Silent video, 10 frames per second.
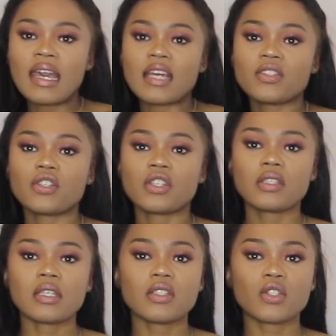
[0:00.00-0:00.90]
It's
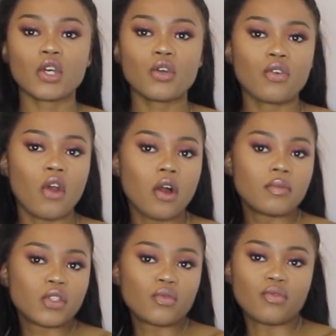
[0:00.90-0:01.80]
just this
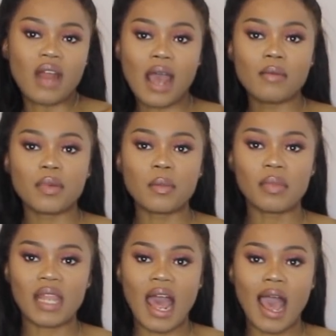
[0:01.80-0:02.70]
cropped wrap
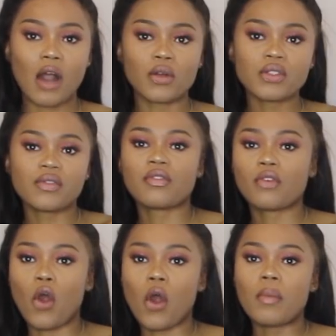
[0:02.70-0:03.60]
blouse
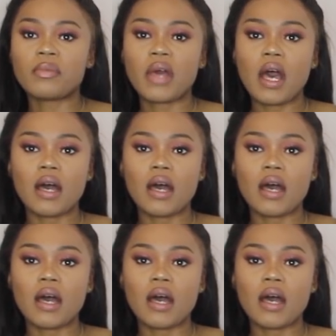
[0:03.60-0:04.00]
from